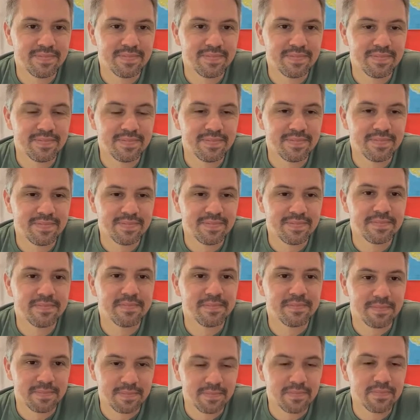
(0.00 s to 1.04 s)

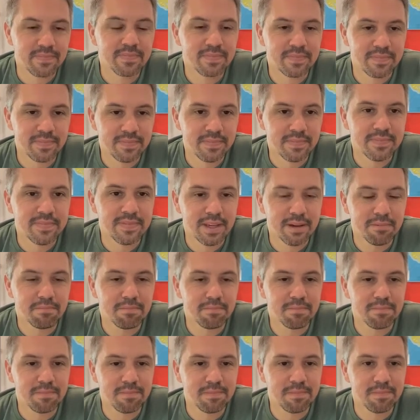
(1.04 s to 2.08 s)

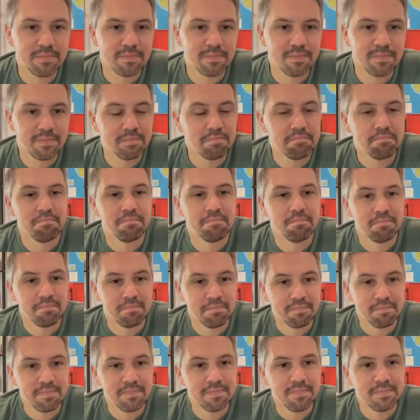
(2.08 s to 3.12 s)

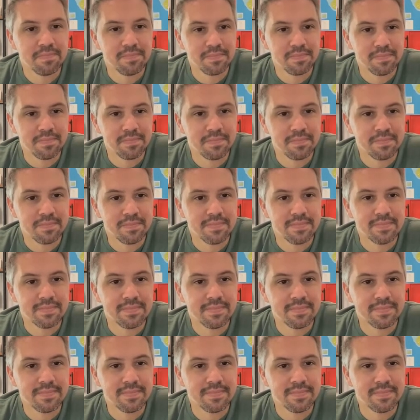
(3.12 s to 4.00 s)
The person shown says nothing.